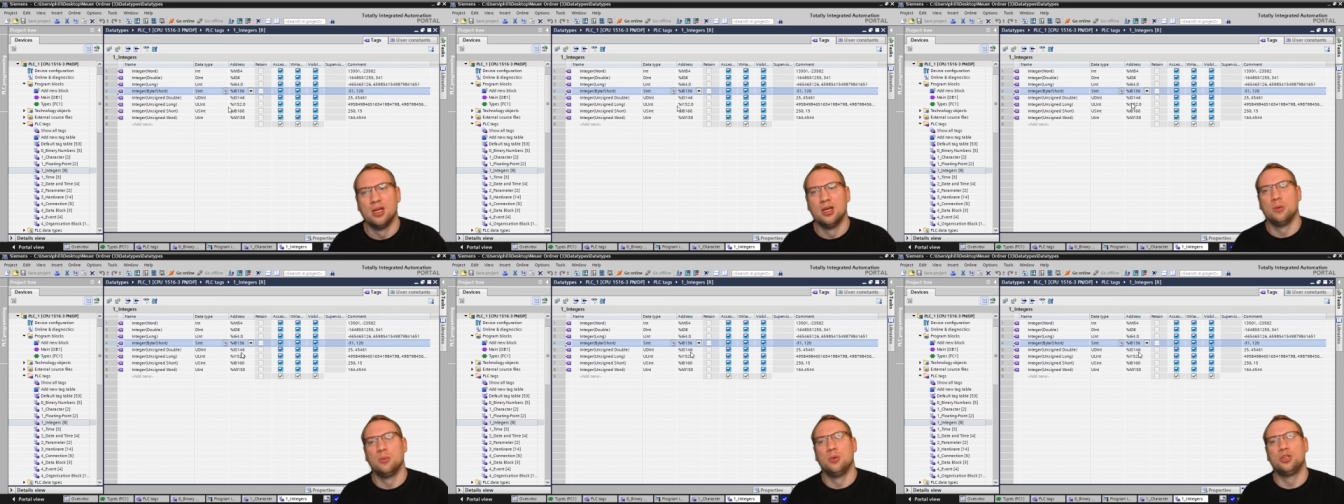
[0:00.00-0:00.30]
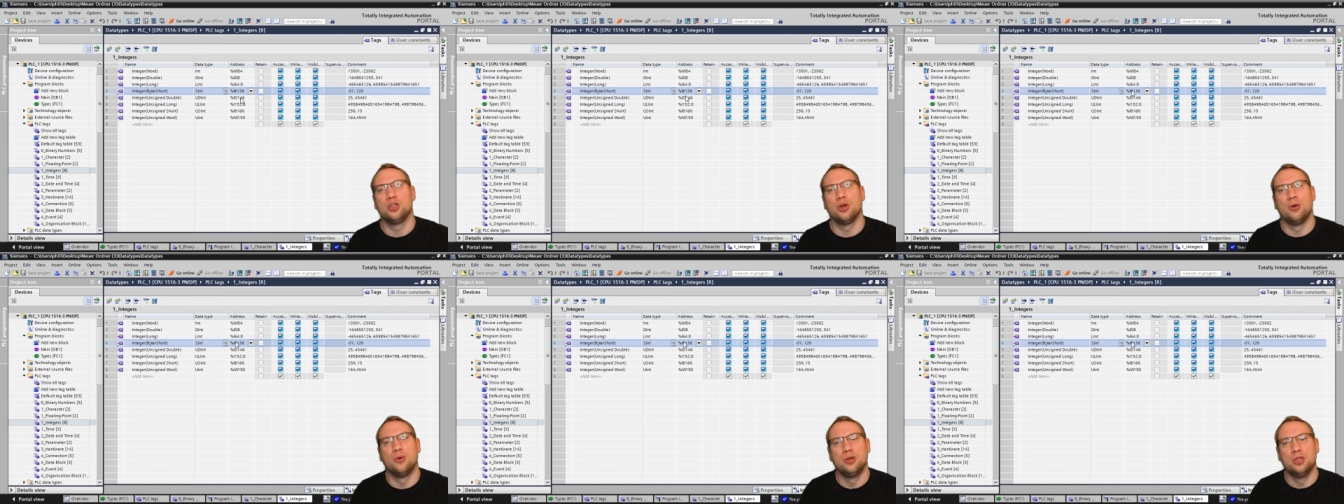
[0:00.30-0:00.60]
which
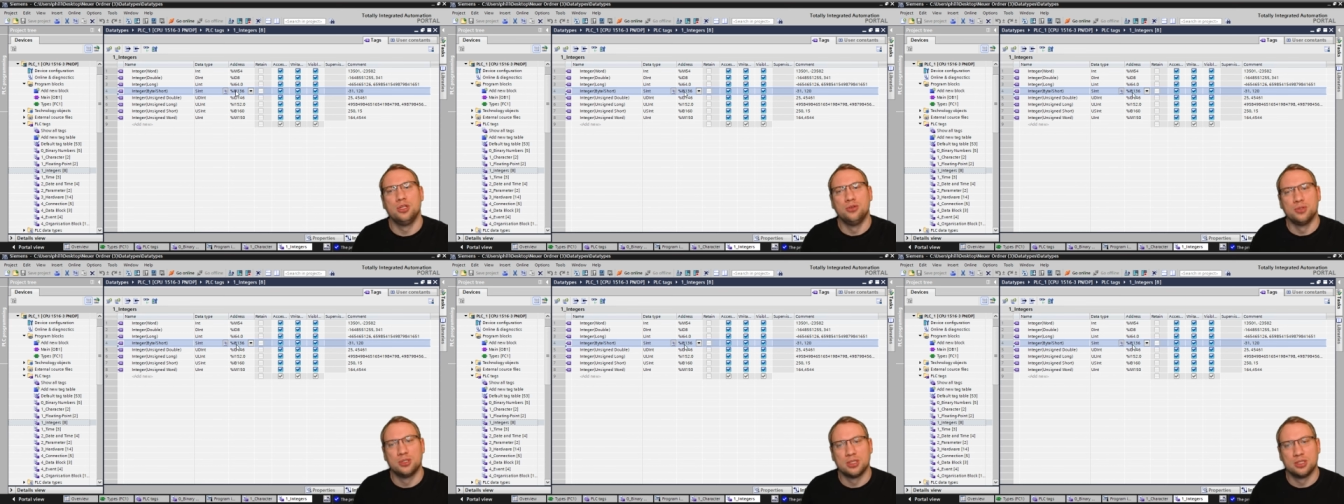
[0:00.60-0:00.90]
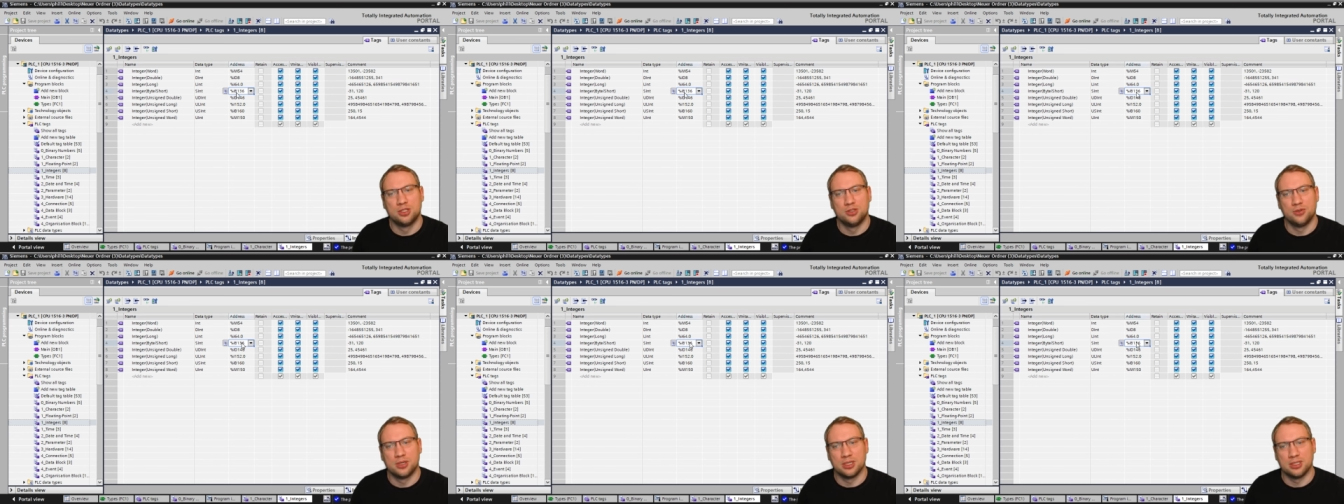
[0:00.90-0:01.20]
only
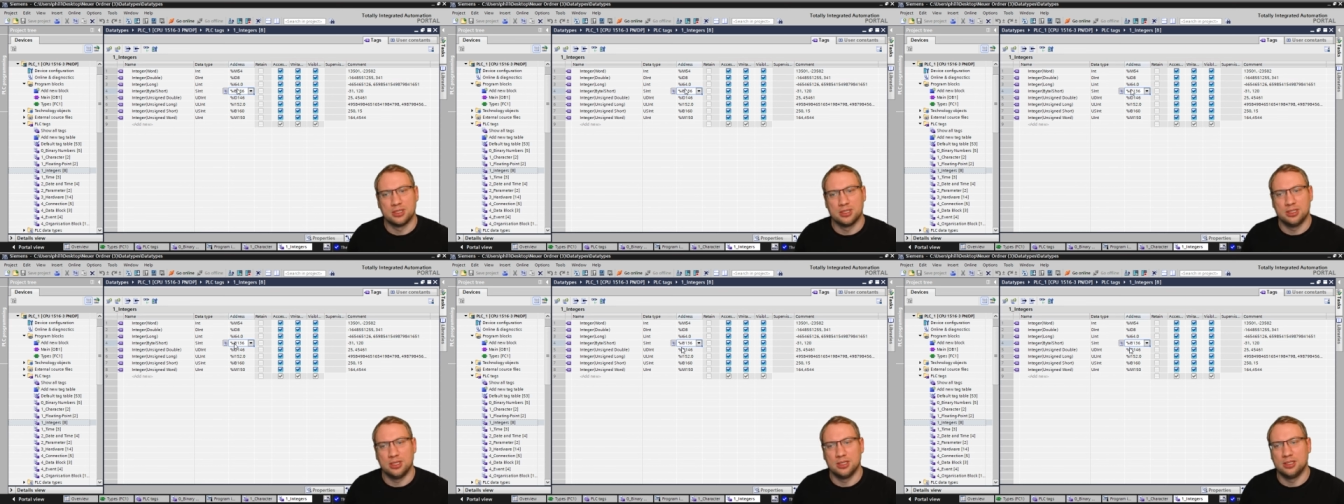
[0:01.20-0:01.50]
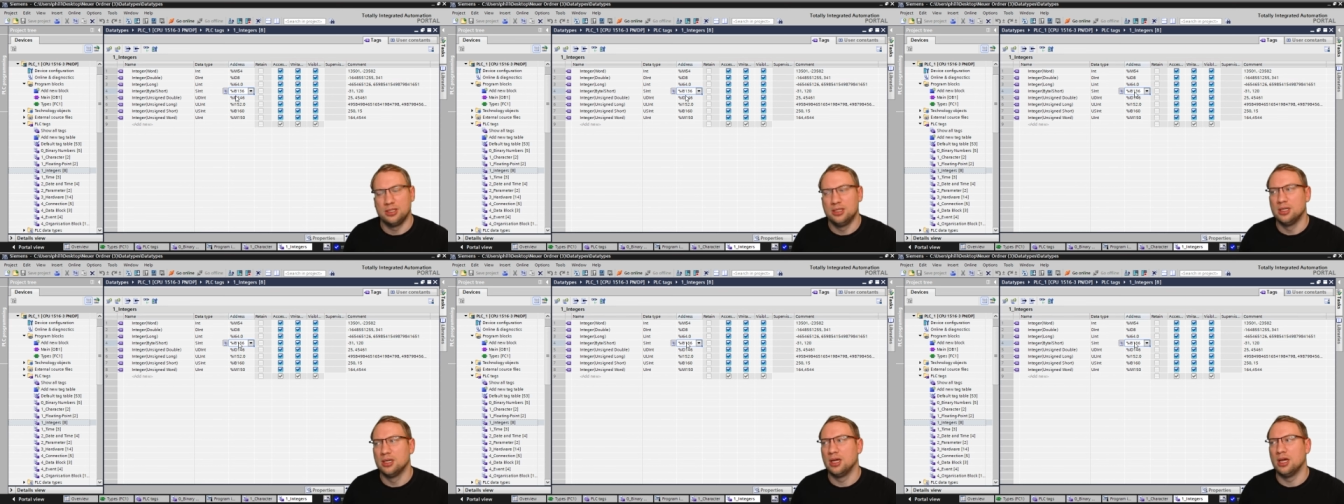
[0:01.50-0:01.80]
uses, you can see it
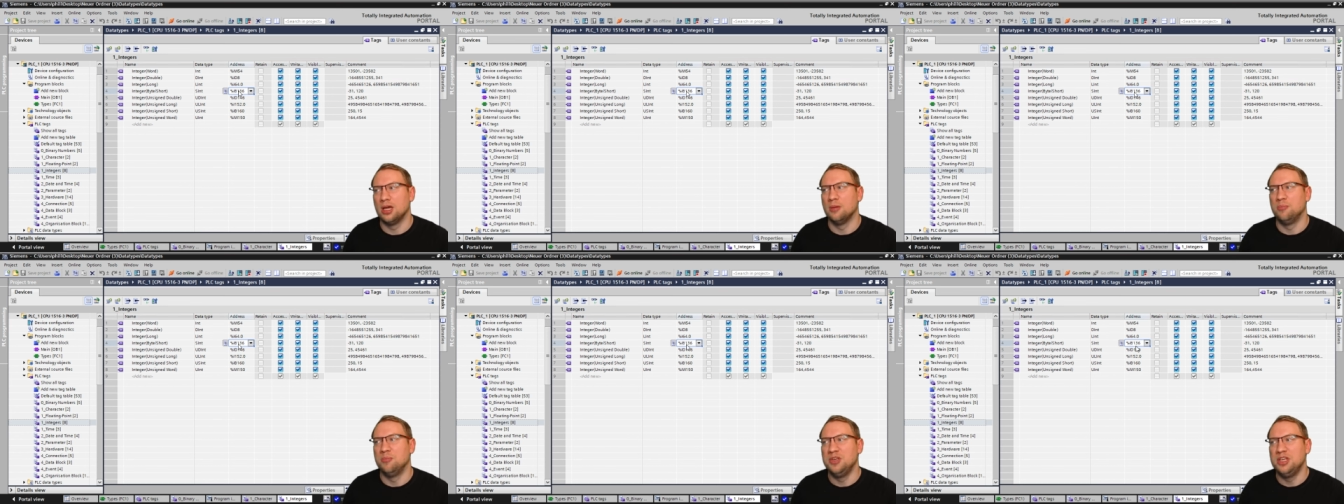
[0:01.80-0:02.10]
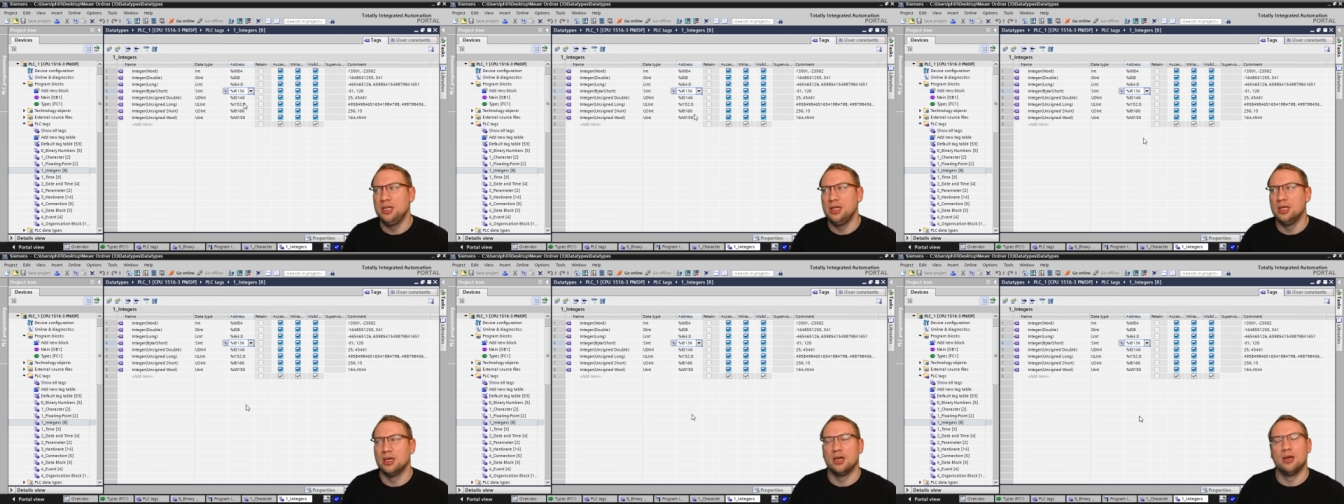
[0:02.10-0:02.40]
here, a
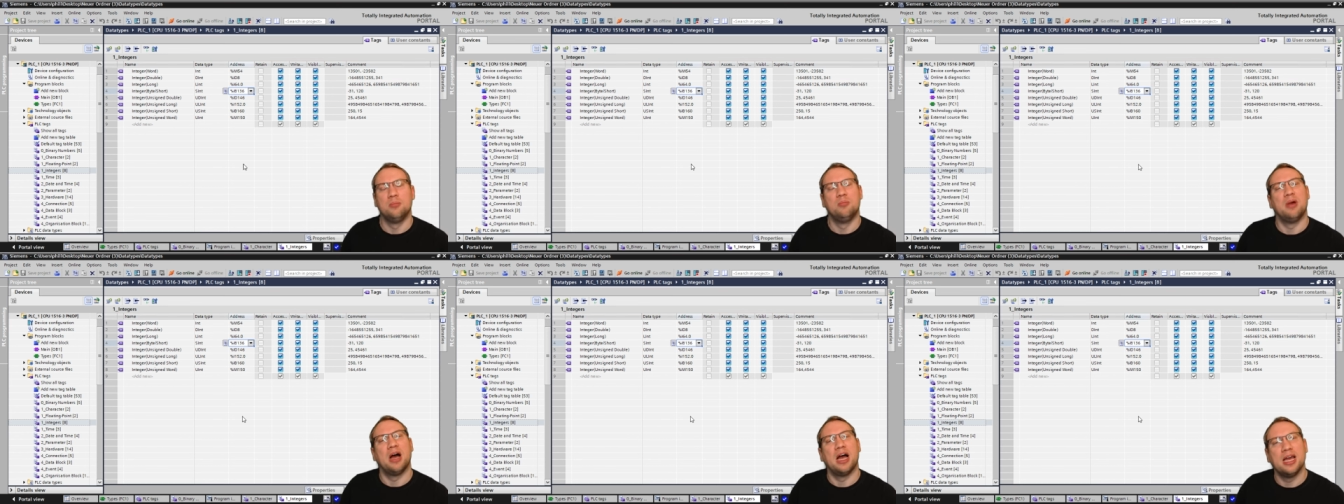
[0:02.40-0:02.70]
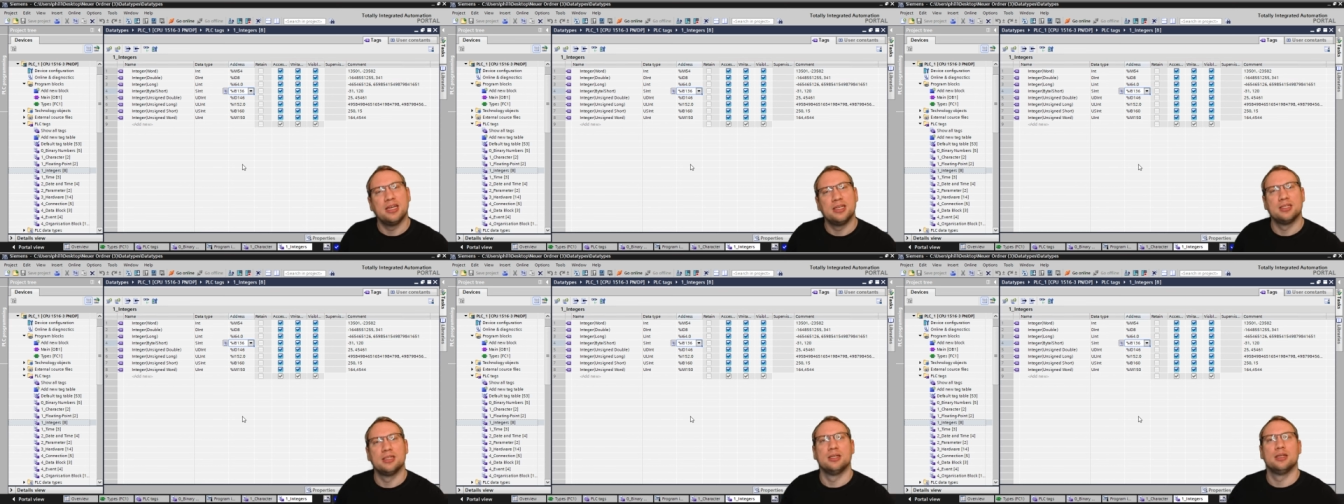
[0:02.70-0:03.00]
b, a
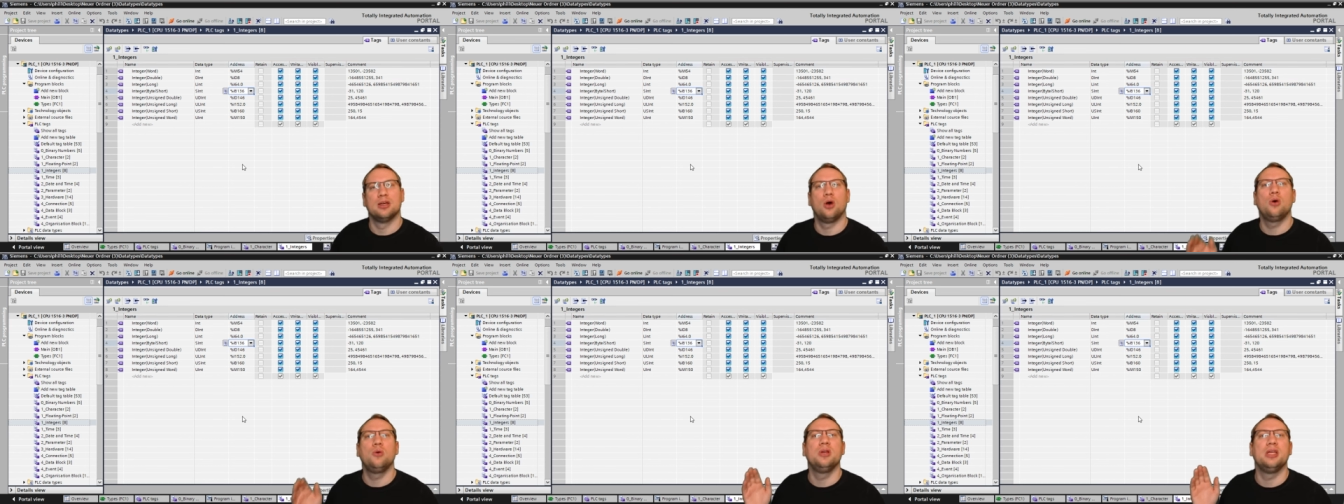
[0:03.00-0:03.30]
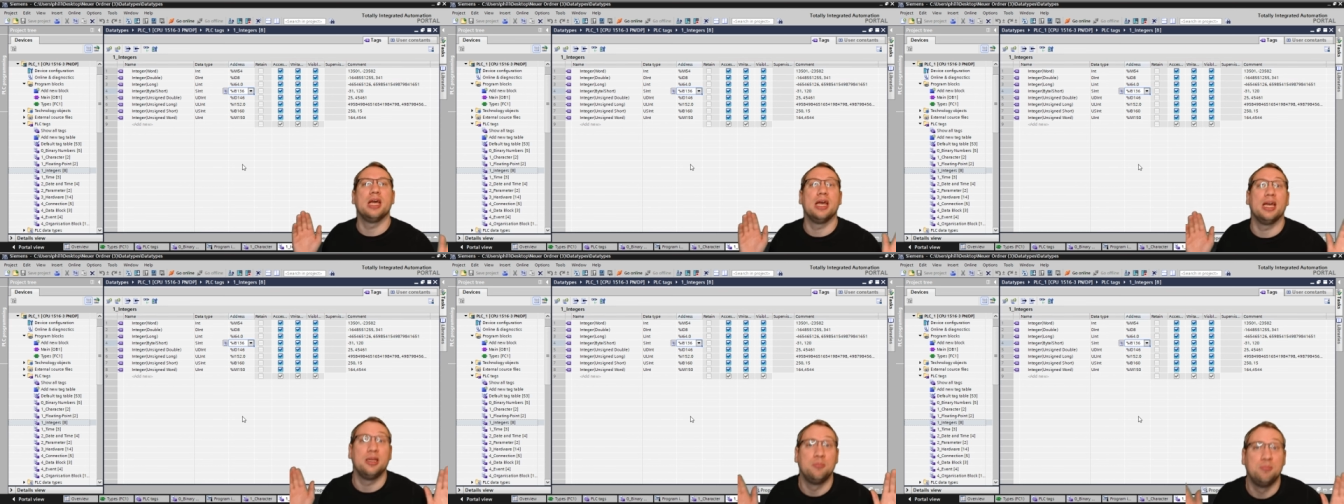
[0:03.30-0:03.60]
byte, only
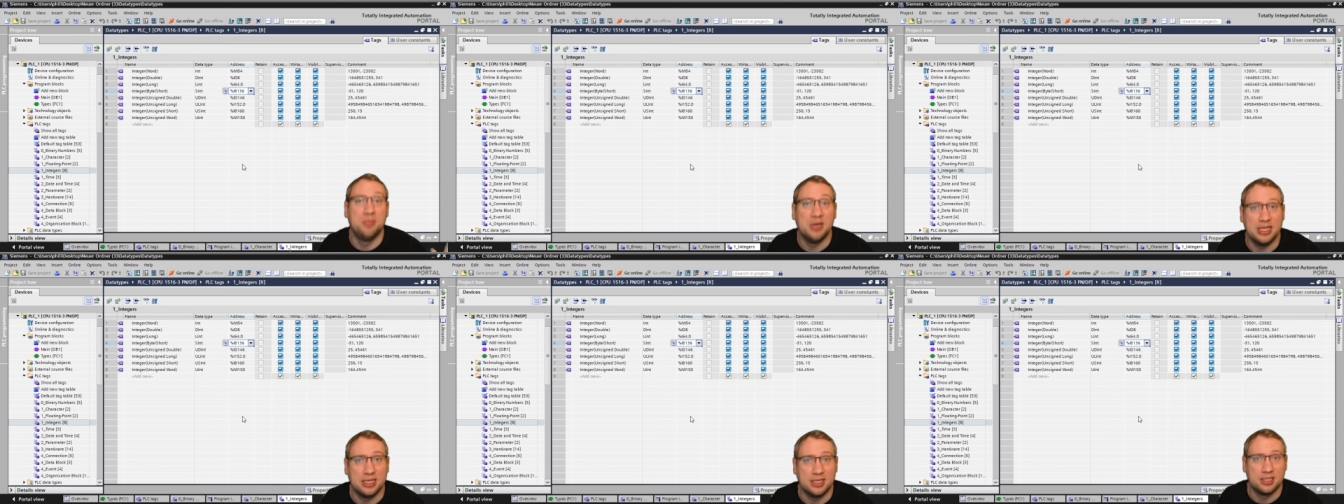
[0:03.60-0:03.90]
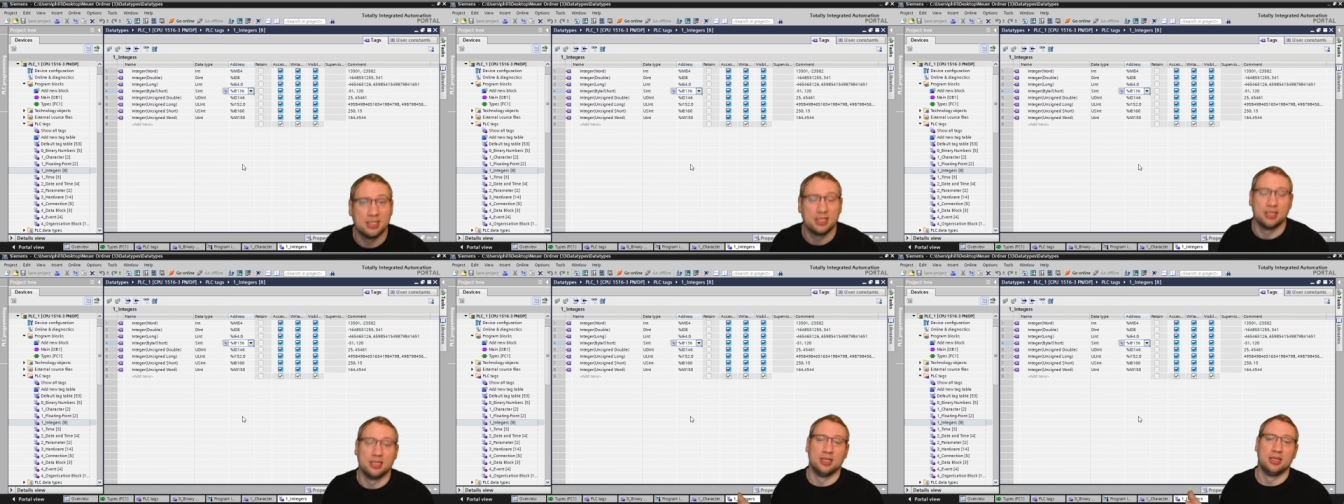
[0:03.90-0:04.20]
a bit,